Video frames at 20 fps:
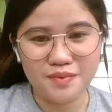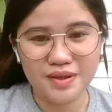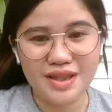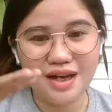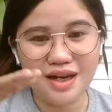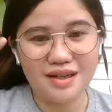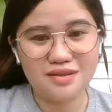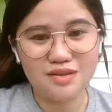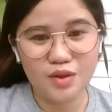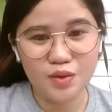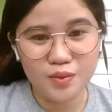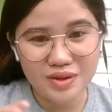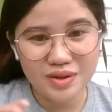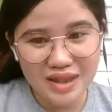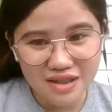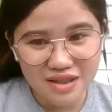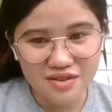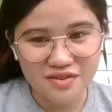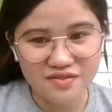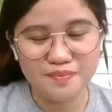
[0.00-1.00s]
with that
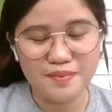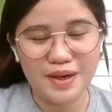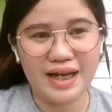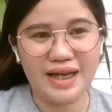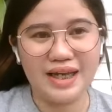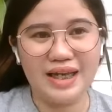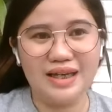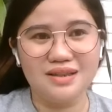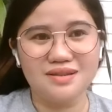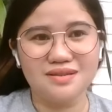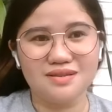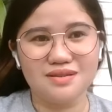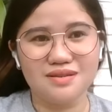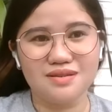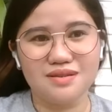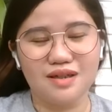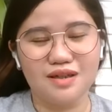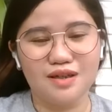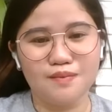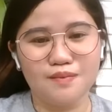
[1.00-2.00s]
colleague of mine,
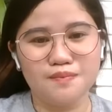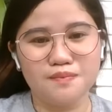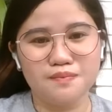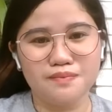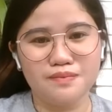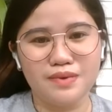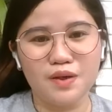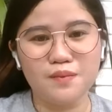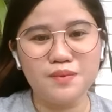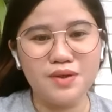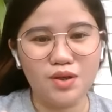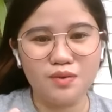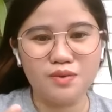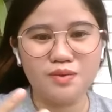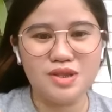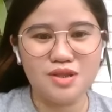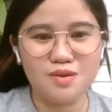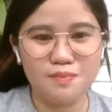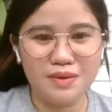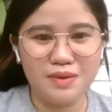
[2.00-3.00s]
I would
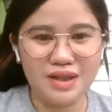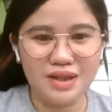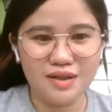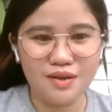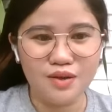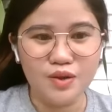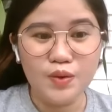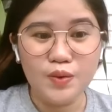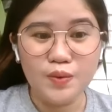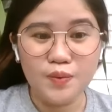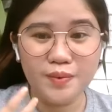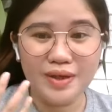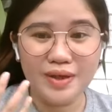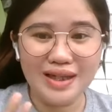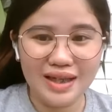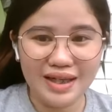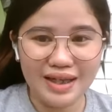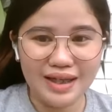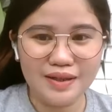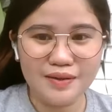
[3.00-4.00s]
always be
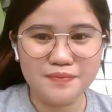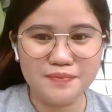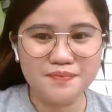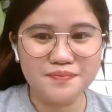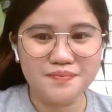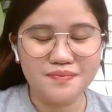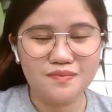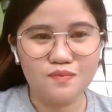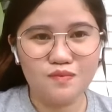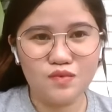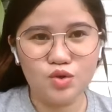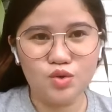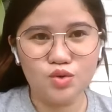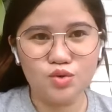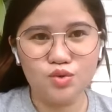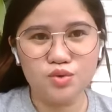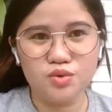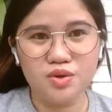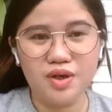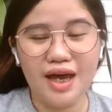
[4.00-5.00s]
willing
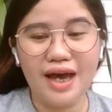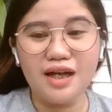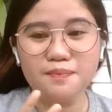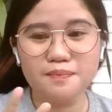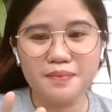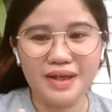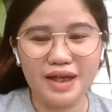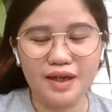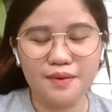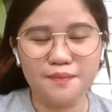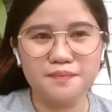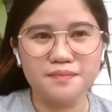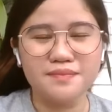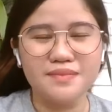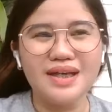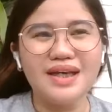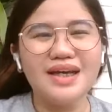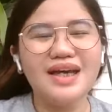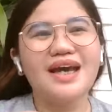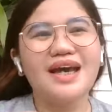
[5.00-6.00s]
to help him.
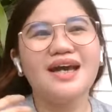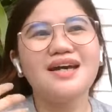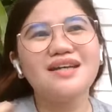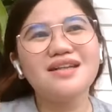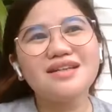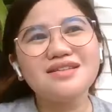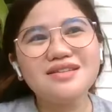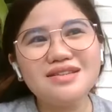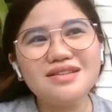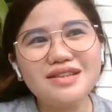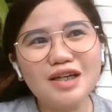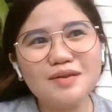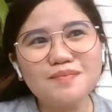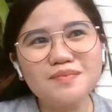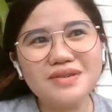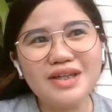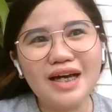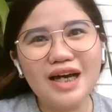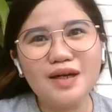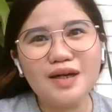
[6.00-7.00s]
And at the same
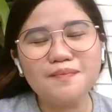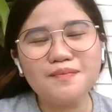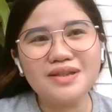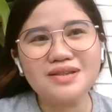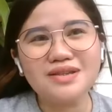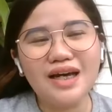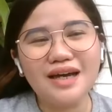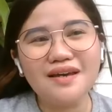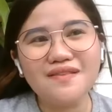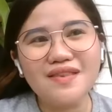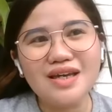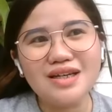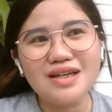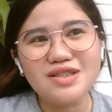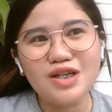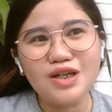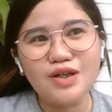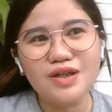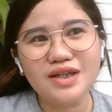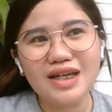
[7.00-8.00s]
time, I think it's
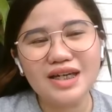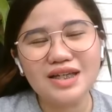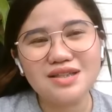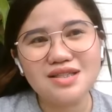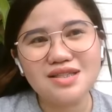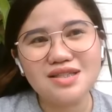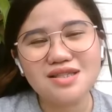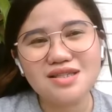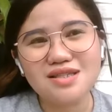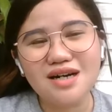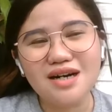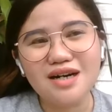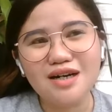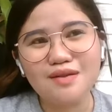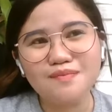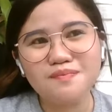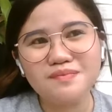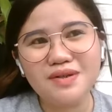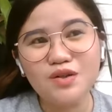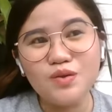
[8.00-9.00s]
a
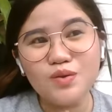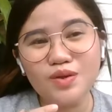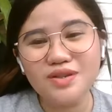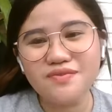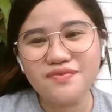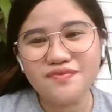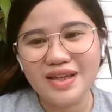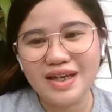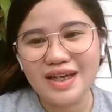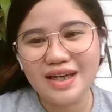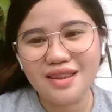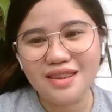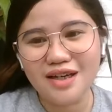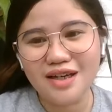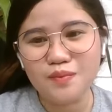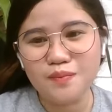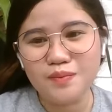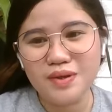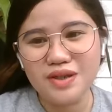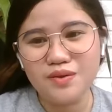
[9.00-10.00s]
good thing that
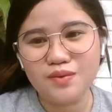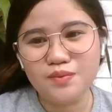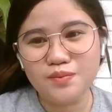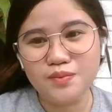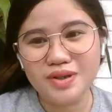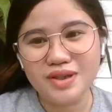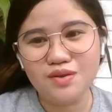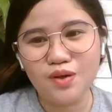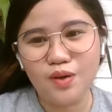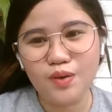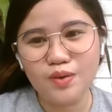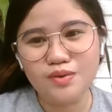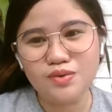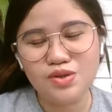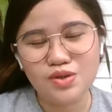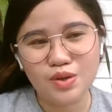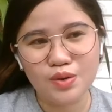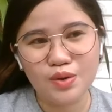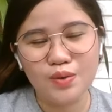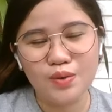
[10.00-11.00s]
would
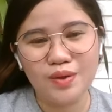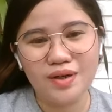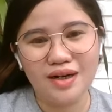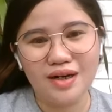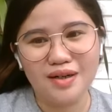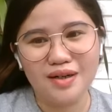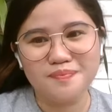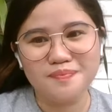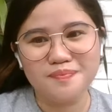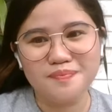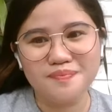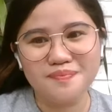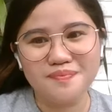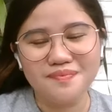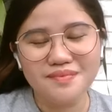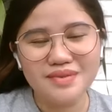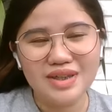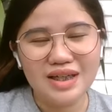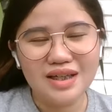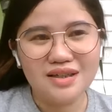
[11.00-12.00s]
also
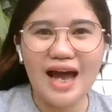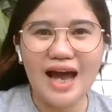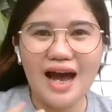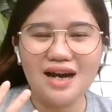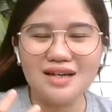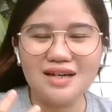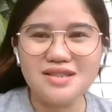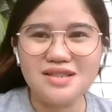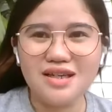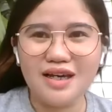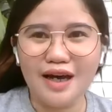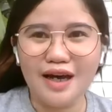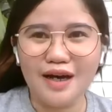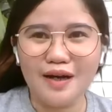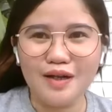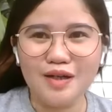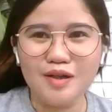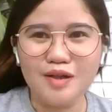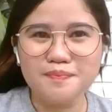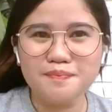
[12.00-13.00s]
not really
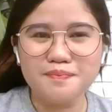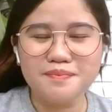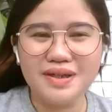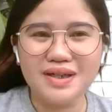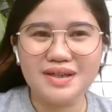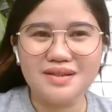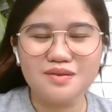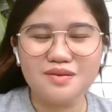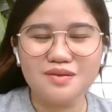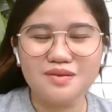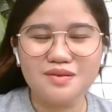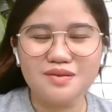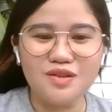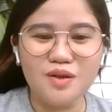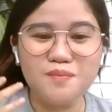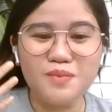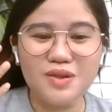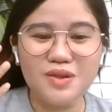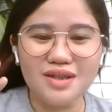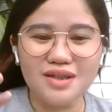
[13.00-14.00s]
ask help, but we
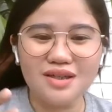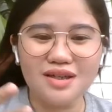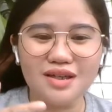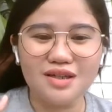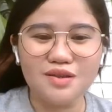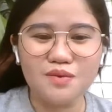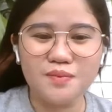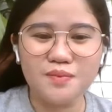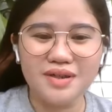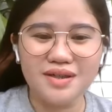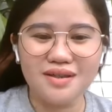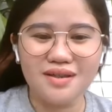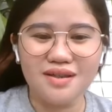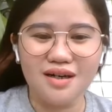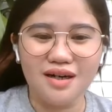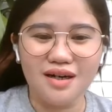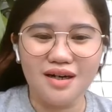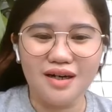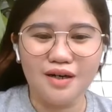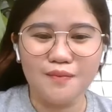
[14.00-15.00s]
could communicate with
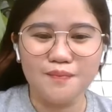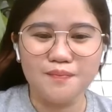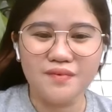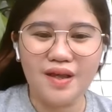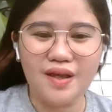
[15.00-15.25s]
our